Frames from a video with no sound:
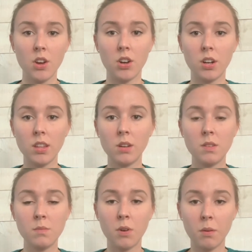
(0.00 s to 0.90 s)
Earlier
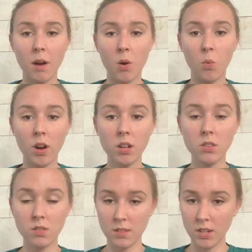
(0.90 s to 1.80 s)
we spoke about what
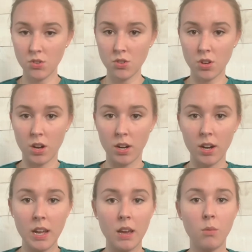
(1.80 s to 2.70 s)
hallucinations
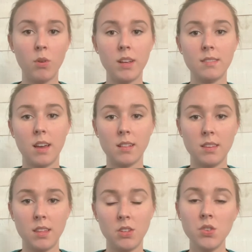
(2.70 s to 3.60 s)
are and what
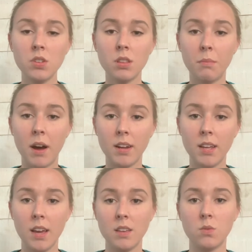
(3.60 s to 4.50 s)
exactly they do to the
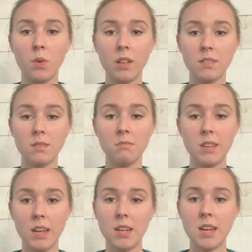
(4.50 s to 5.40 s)
body, as well as some
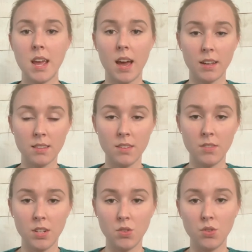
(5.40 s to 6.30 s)
day-to-day
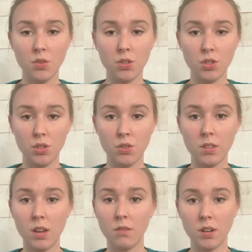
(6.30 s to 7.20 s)
activities you can do
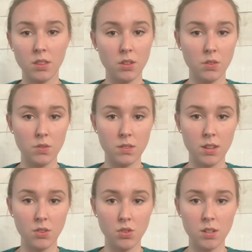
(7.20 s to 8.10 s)
to get rid of the
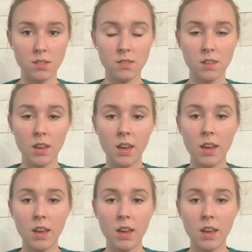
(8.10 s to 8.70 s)
hallucinations.